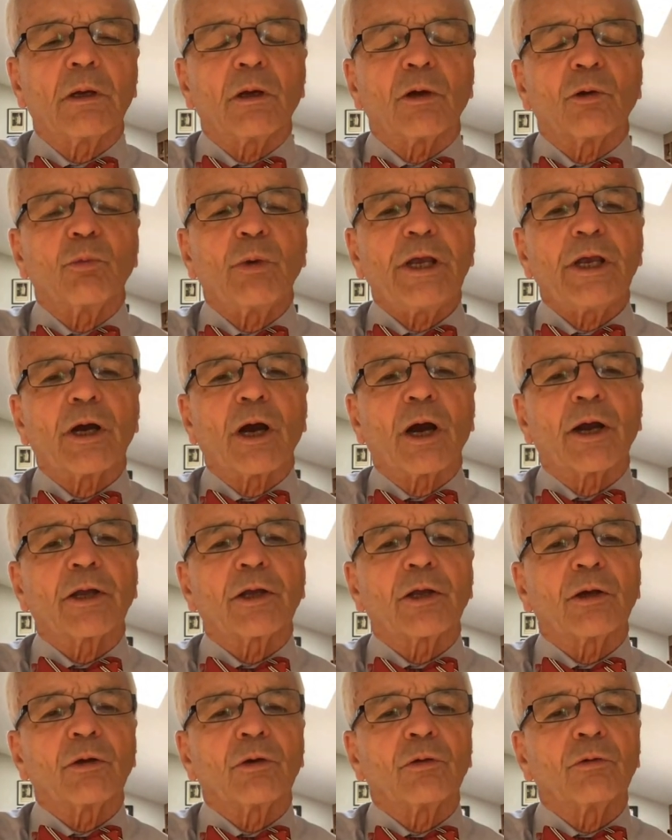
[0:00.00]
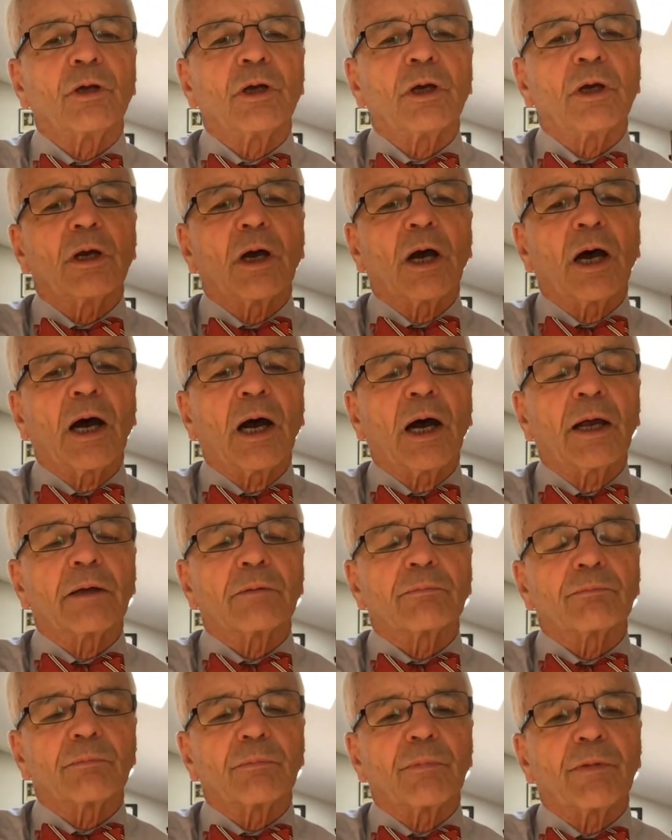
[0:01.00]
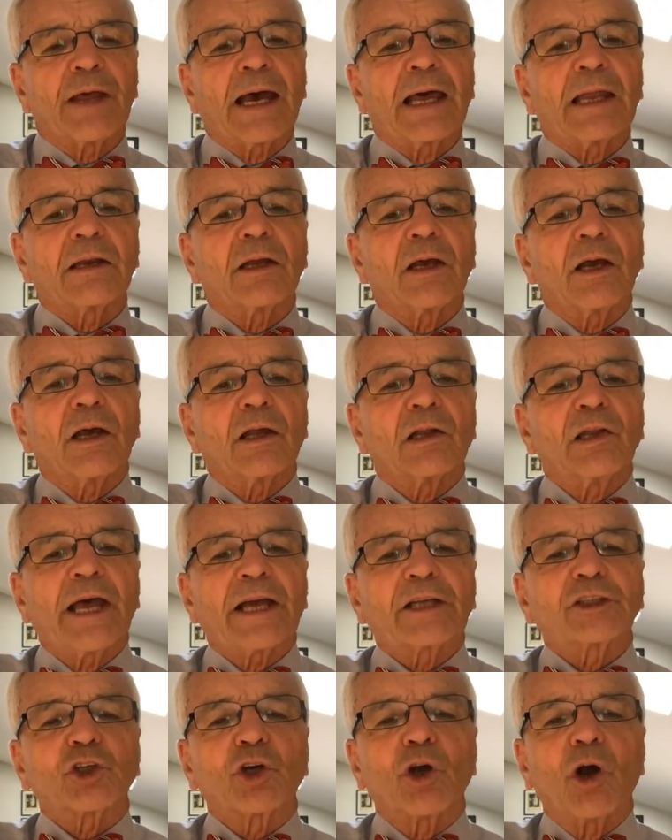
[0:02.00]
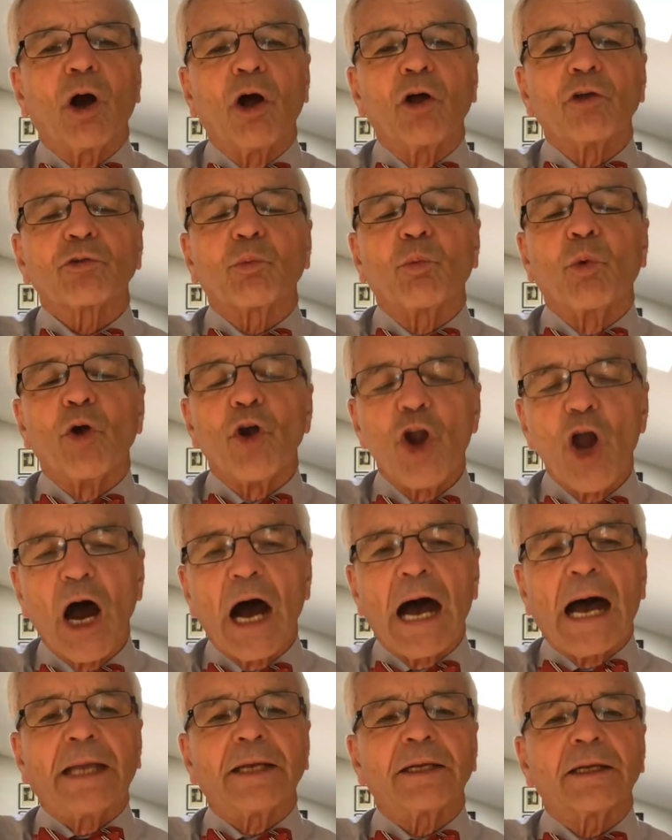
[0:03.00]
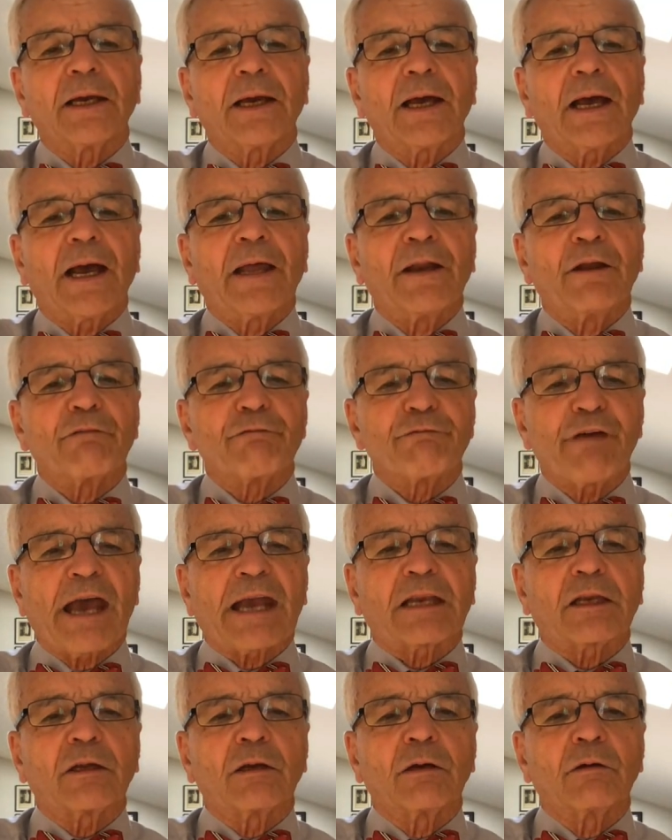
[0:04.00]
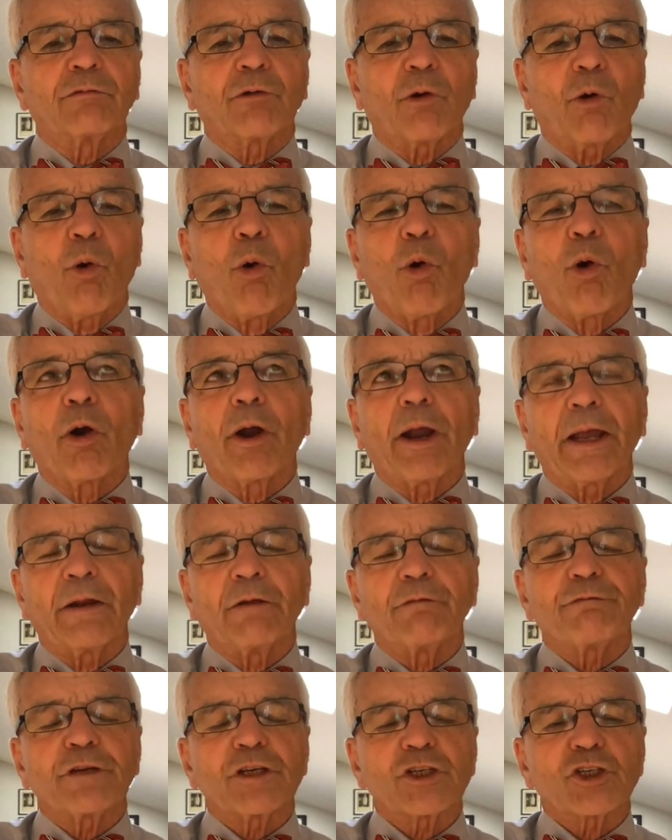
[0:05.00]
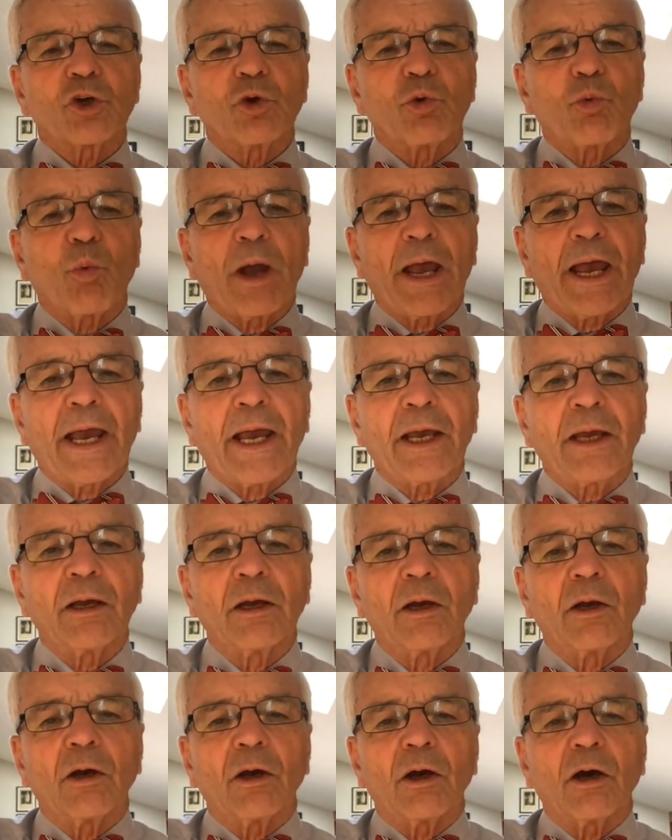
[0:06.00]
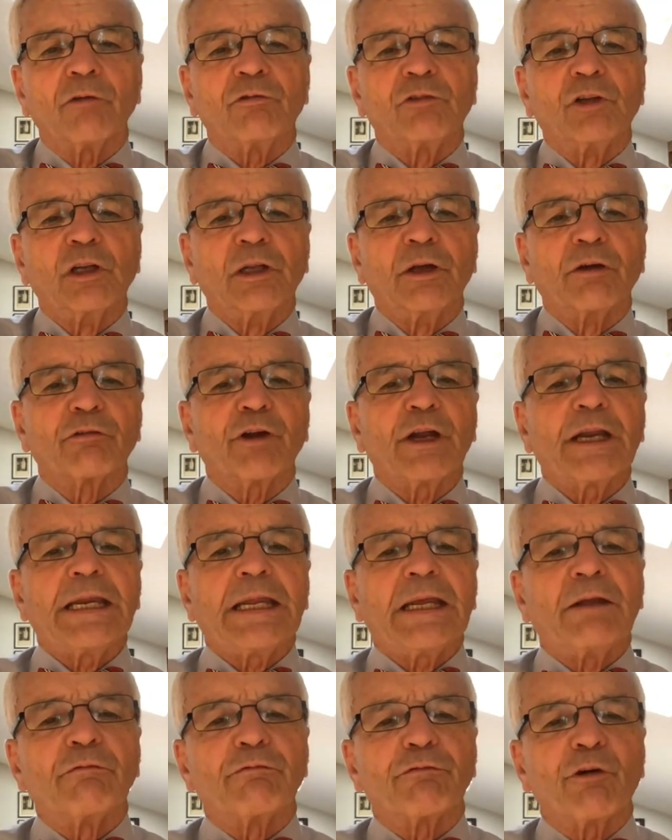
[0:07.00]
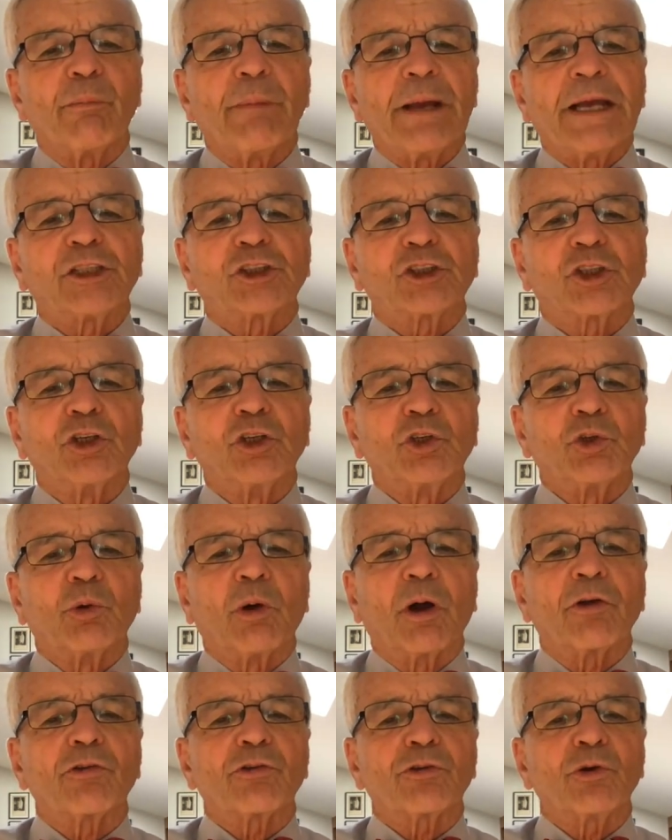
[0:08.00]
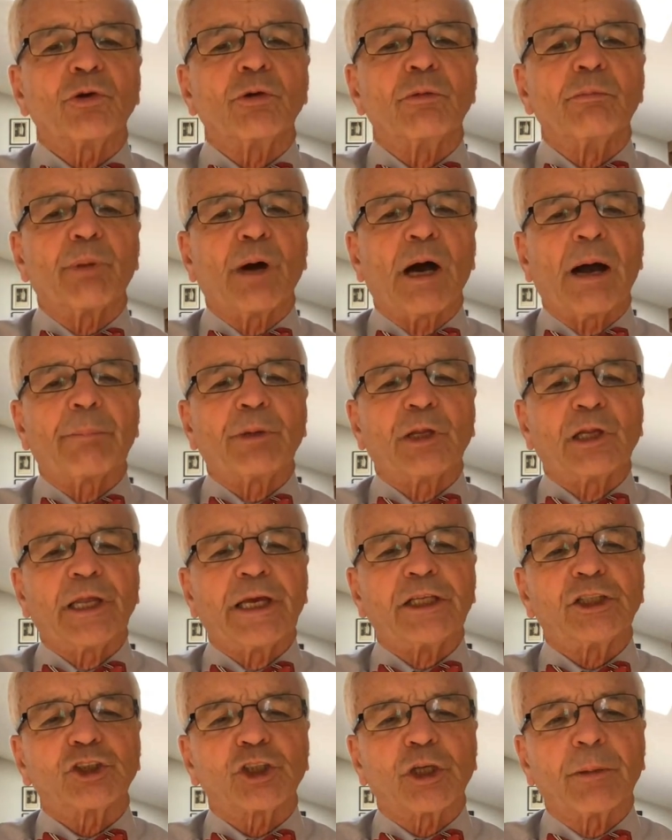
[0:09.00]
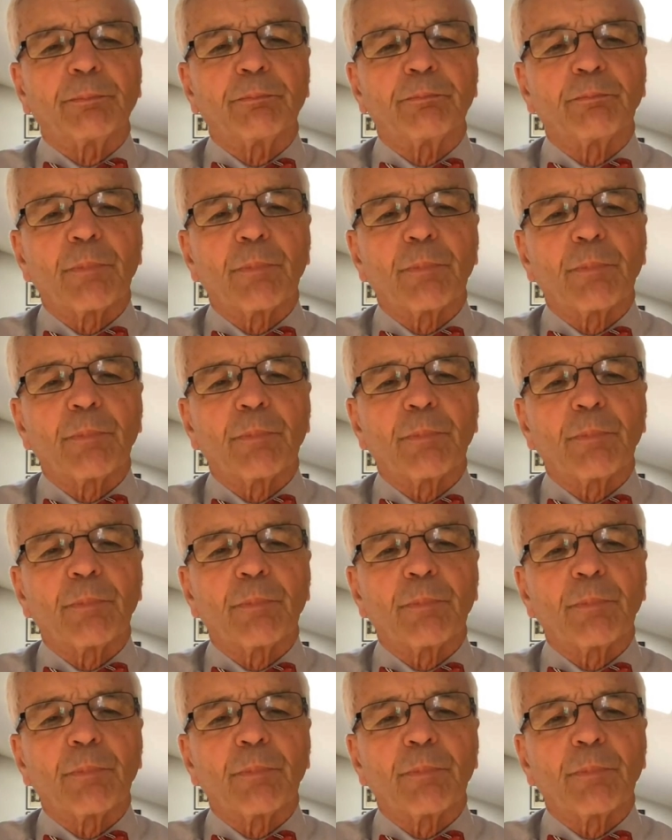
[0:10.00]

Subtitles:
we argued that lecture halls were not an effective or an efficient way of delivering information to our student population.